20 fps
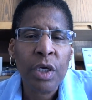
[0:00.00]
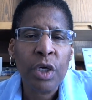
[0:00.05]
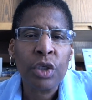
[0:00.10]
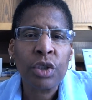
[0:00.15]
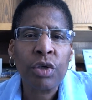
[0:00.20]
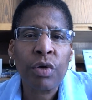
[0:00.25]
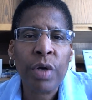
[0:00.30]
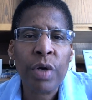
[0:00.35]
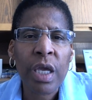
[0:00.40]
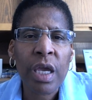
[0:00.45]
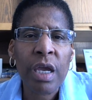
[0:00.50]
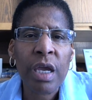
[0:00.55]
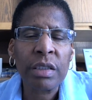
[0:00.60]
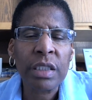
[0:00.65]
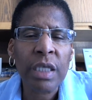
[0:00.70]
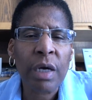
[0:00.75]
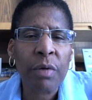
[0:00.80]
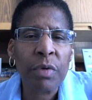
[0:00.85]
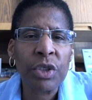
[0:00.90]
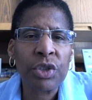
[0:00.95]
So here's
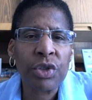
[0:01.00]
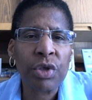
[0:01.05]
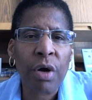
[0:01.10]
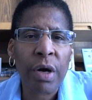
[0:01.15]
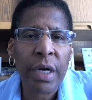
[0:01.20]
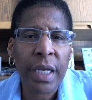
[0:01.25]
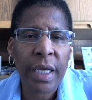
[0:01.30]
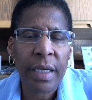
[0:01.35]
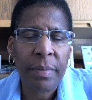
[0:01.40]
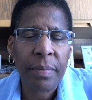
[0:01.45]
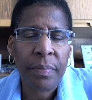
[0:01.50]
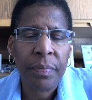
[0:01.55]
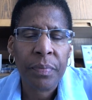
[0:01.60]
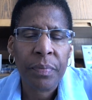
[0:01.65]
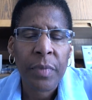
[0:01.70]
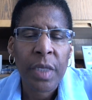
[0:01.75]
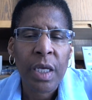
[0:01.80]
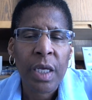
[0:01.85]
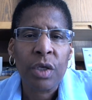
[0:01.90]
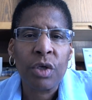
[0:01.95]
how we started.
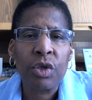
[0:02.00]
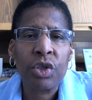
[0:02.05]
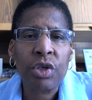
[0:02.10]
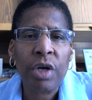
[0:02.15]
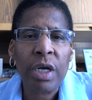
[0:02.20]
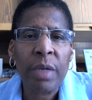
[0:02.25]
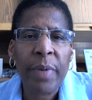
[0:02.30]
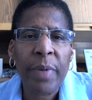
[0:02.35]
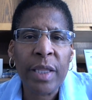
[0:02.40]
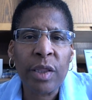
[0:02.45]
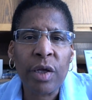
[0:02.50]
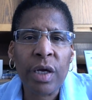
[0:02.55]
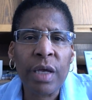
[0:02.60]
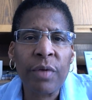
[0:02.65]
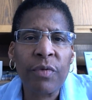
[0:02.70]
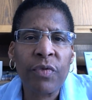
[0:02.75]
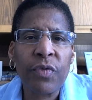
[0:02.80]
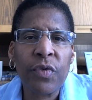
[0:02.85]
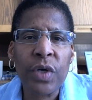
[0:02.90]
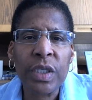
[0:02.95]
You started by
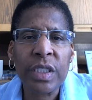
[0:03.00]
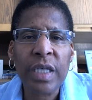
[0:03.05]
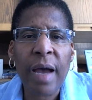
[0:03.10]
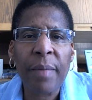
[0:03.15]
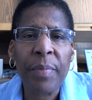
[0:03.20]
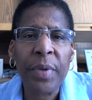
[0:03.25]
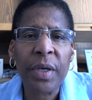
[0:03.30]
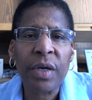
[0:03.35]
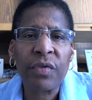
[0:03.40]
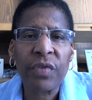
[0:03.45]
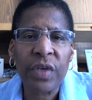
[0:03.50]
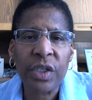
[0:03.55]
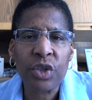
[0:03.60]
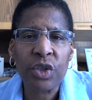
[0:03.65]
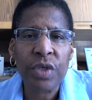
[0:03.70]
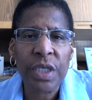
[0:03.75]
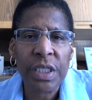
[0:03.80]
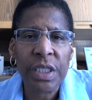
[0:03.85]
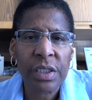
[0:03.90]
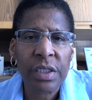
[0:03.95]
looking for a topic of
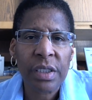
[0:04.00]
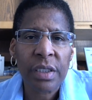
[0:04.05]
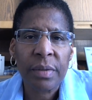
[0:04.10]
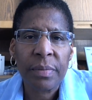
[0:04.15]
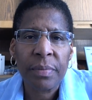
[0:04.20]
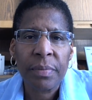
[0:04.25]
interest.